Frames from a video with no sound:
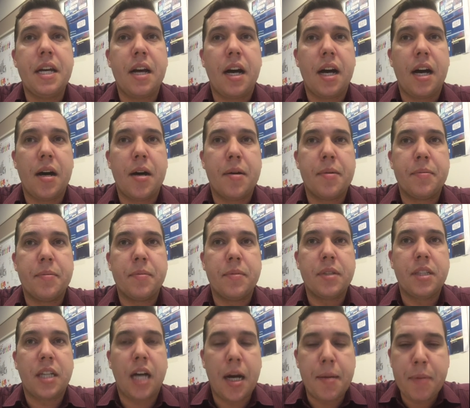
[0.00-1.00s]

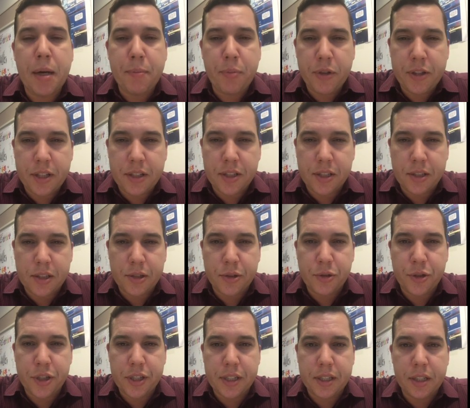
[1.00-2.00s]
come up with a
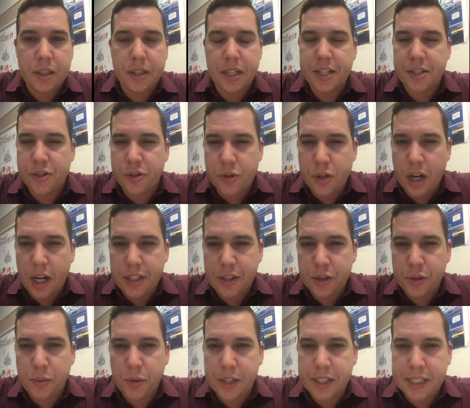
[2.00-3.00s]
solution. They do not
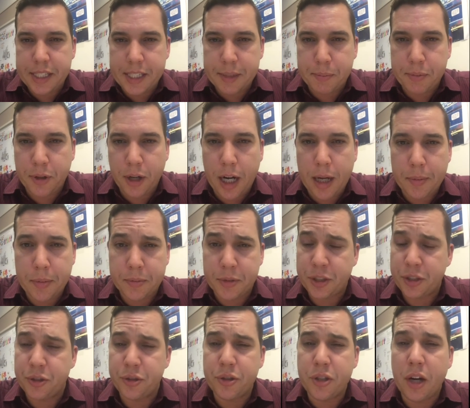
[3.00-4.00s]
just want to hear problems.
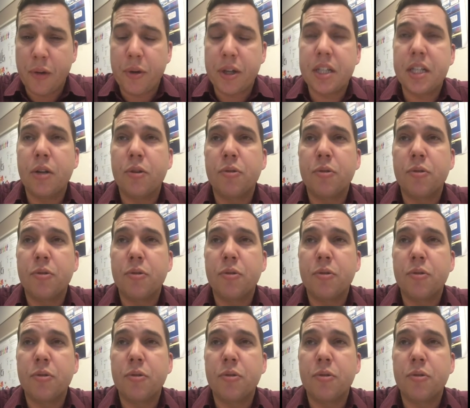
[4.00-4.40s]
You do not want to